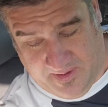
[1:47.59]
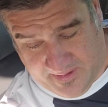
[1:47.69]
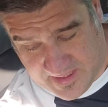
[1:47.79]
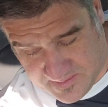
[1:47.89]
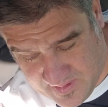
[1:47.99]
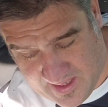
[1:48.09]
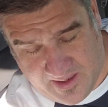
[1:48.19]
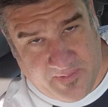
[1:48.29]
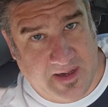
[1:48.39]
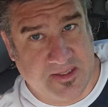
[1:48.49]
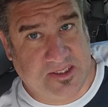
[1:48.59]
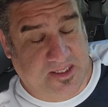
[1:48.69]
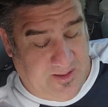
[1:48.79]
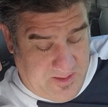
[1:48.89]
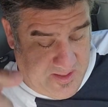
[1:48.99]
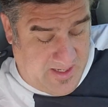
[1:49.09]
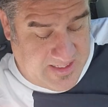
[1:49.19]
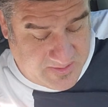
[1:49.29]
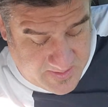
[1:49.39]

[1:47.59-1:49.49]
one of these. Man, if I could send all you guys